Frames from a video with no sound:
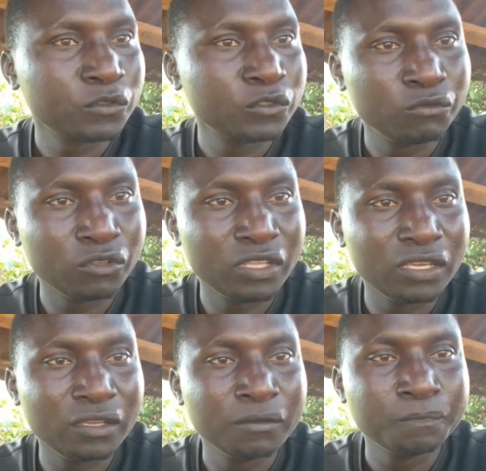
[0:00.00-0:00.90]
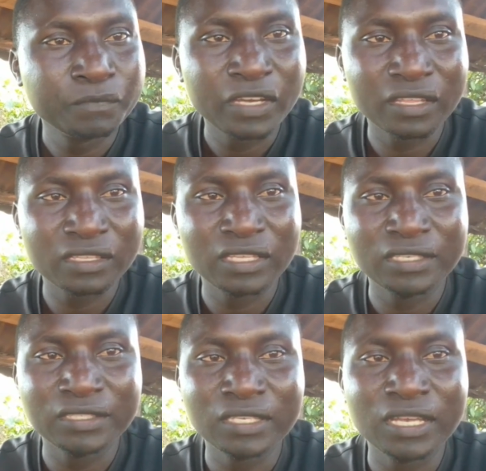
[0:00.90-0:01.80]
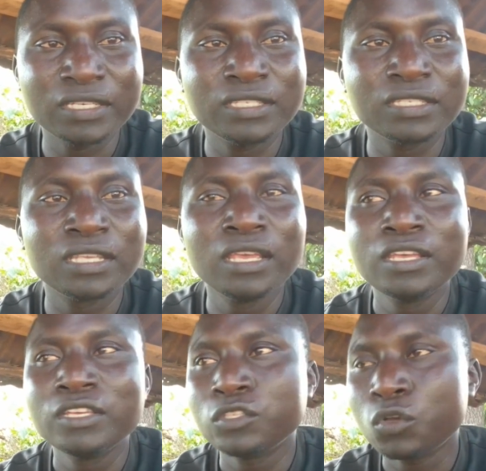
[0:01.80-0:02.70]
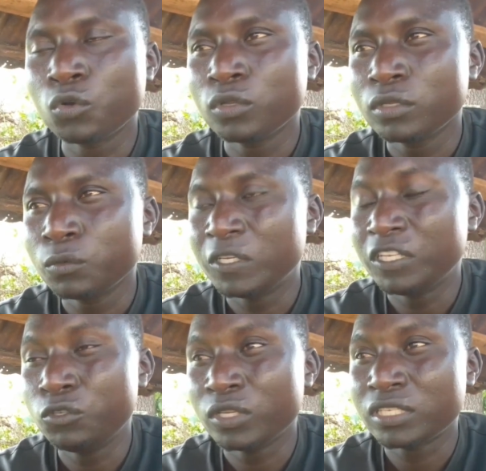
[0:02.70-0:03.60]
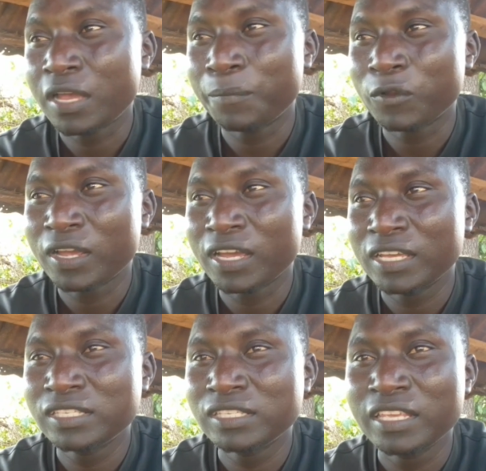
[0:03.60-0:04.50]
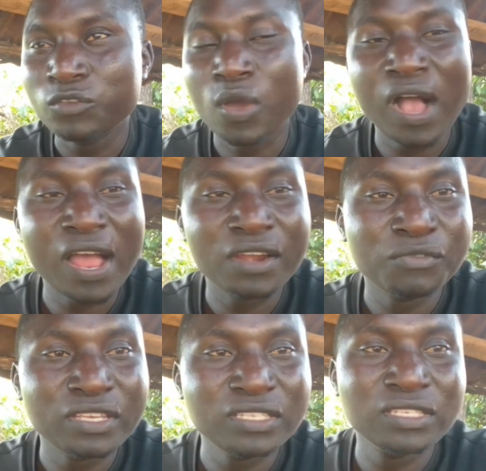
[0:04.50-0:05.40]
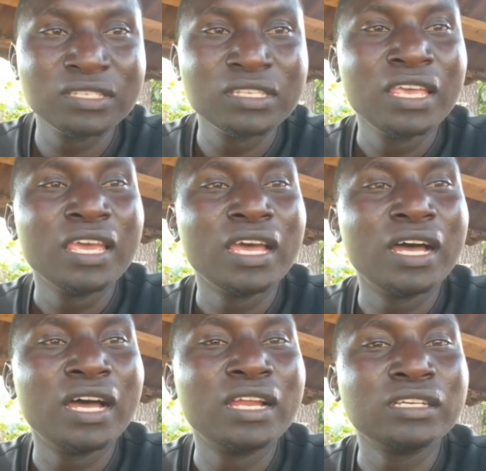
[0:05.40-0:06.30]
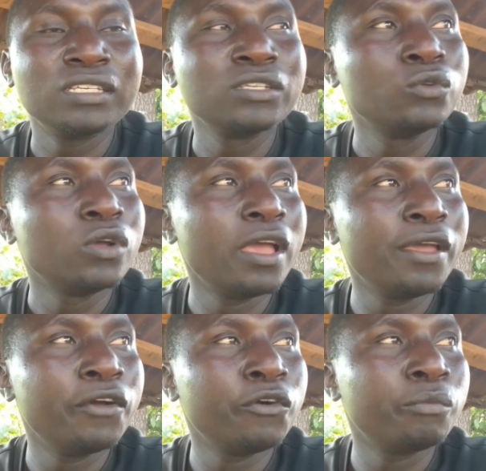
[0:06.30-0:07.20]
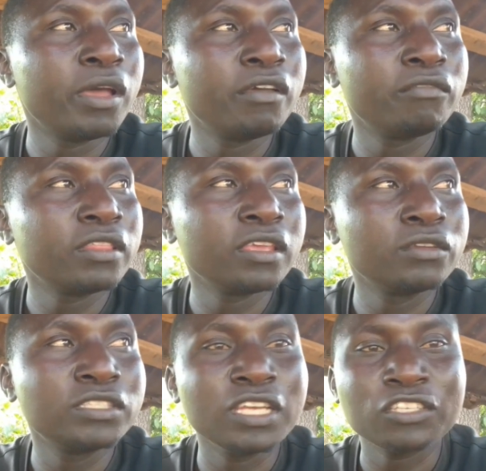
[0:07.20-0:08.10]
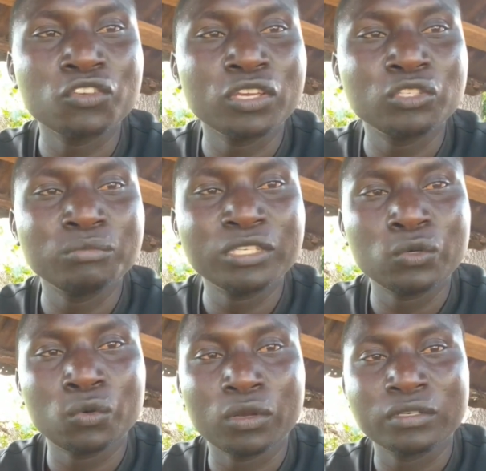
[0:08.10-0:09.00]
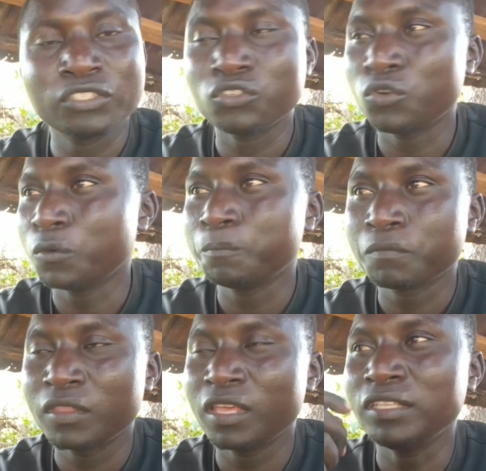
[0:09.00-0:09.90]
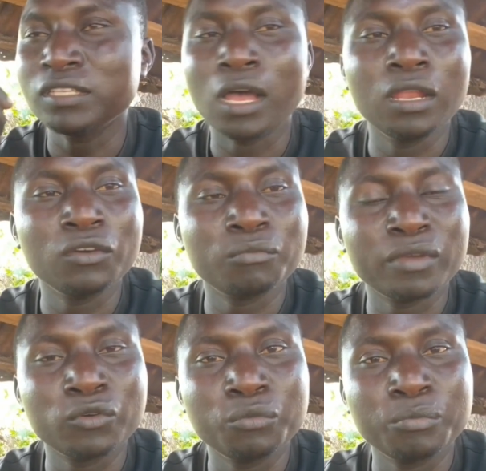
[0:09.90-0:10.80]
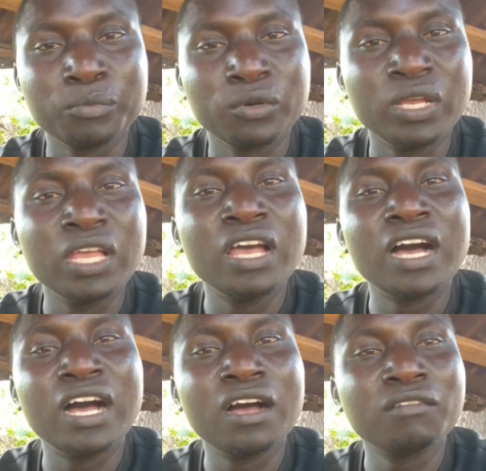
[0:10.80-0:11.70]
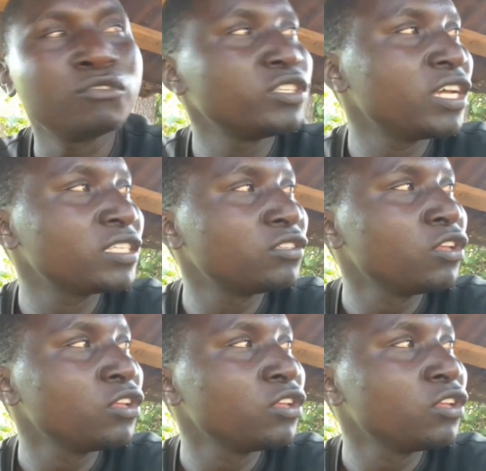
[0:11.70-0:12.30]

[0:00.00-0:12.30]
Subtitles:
for the other things, guys. So we need your support, guys, your advice, and I hope everything is just going to be cool. So thanks a lot, my good people, for just